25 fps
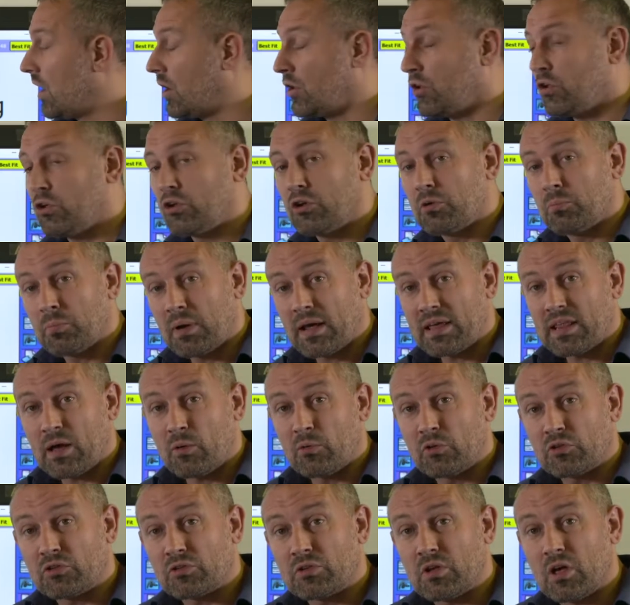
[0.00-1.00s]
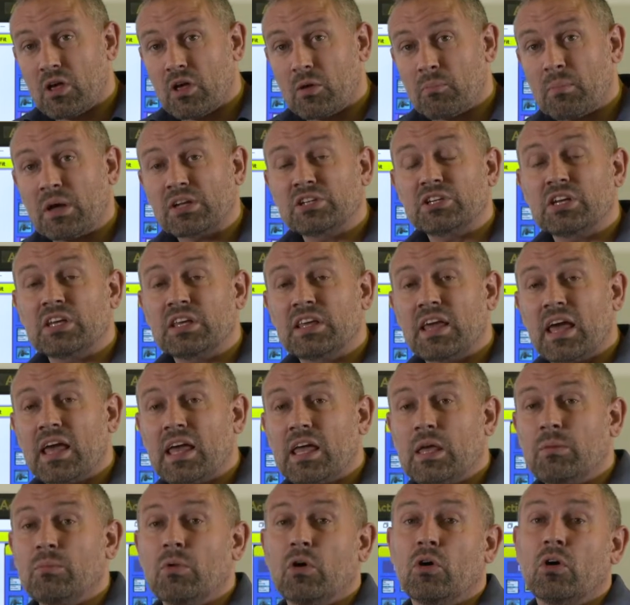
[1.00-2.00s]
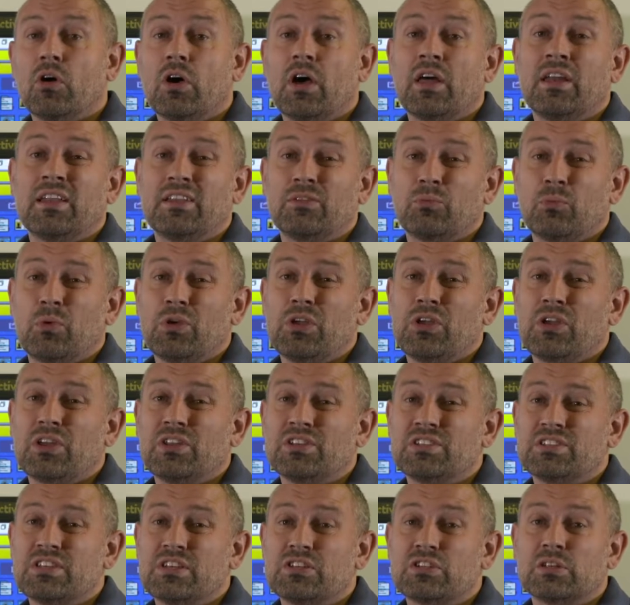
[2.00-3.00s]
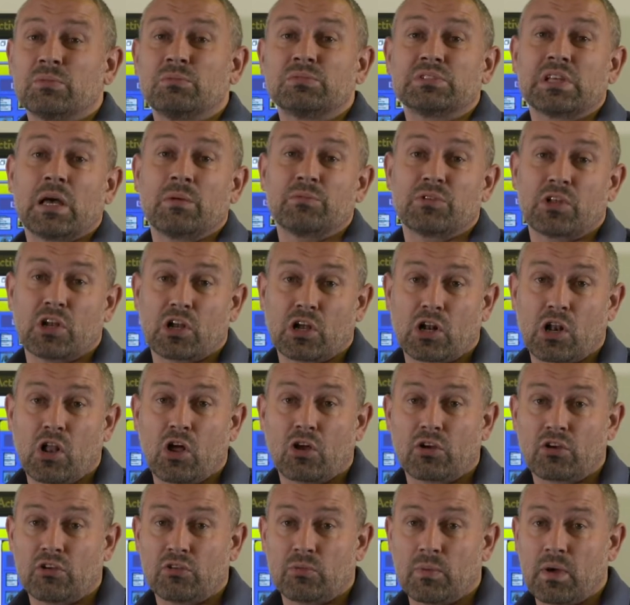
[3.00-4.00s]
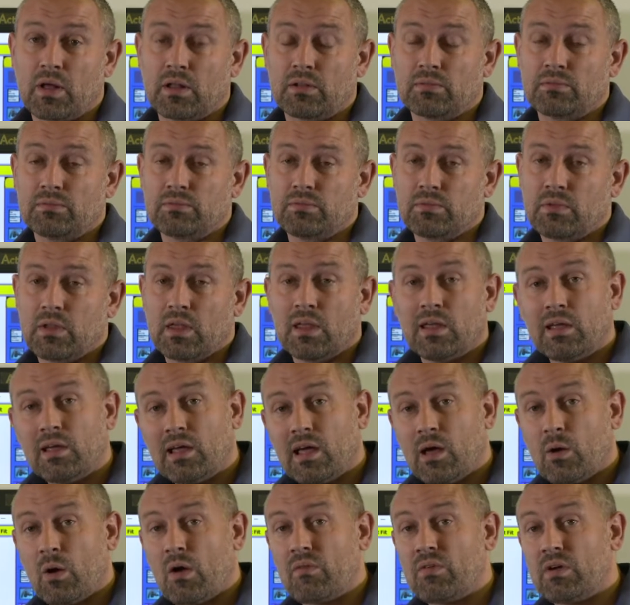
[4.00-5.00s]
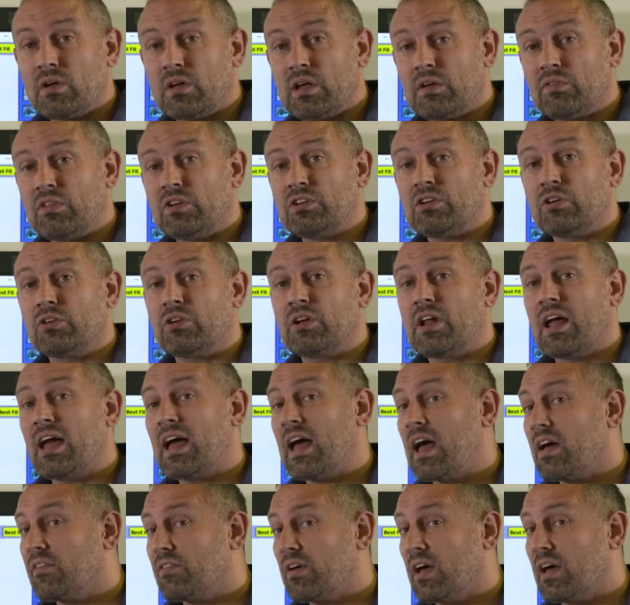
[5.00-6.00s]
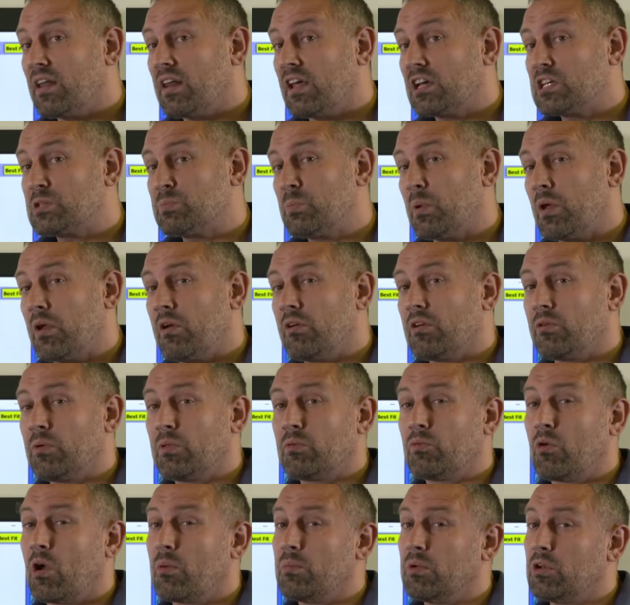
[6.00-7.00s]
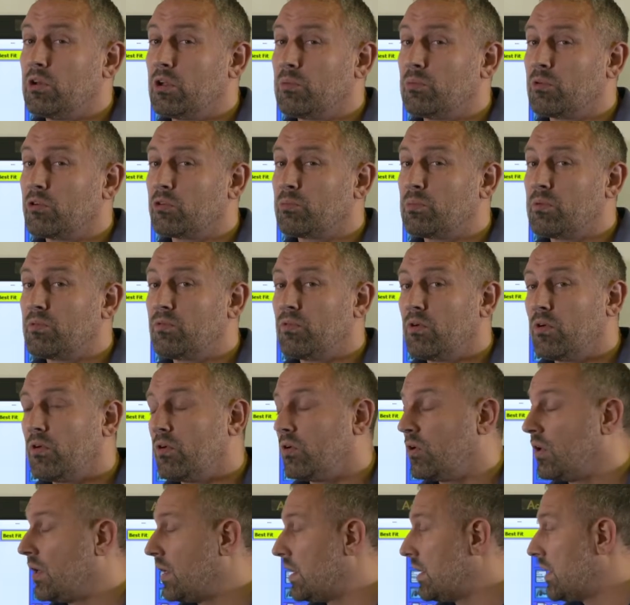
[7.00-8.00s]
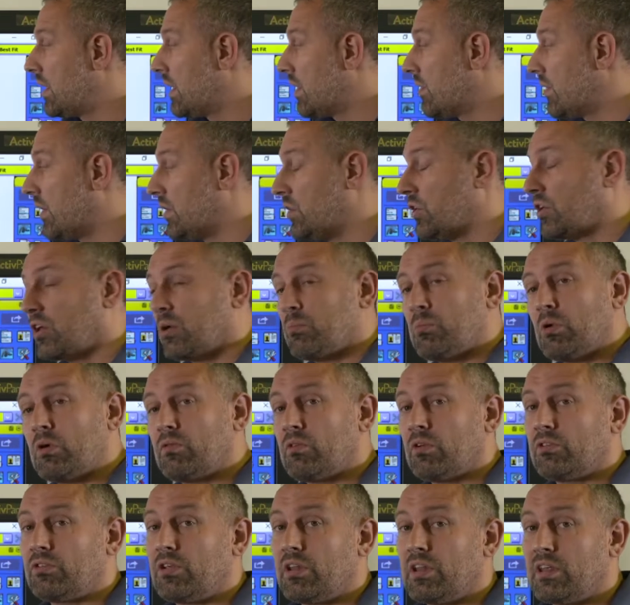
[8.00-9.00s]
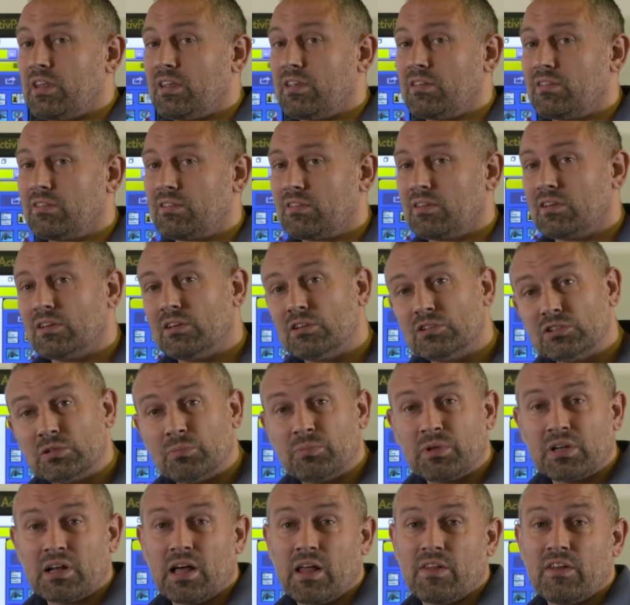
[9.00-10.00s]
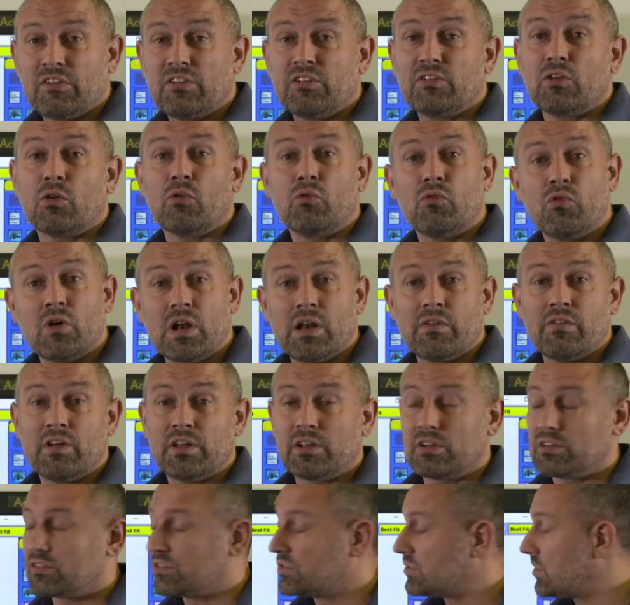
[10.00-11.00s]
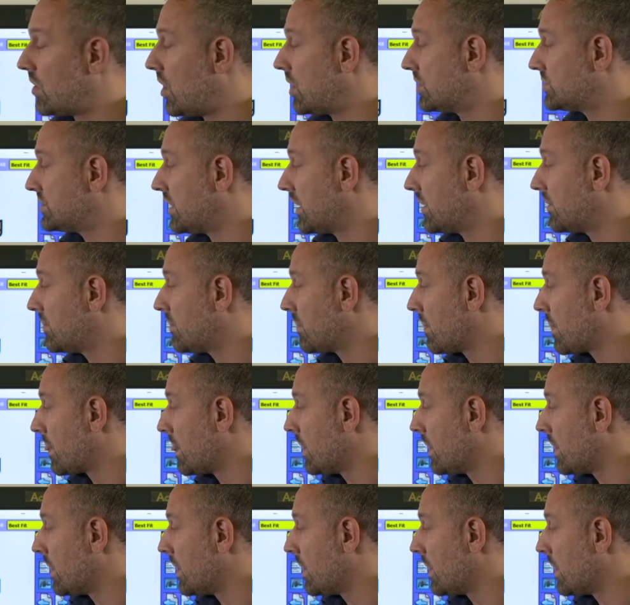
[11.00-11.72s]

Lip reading: And you could play that with a matching game, and it's what you can see sometimes on a clock as well. However, if the children have had experience with Roman numerals before, then you can move on to these. Something like this is a really, really good starter.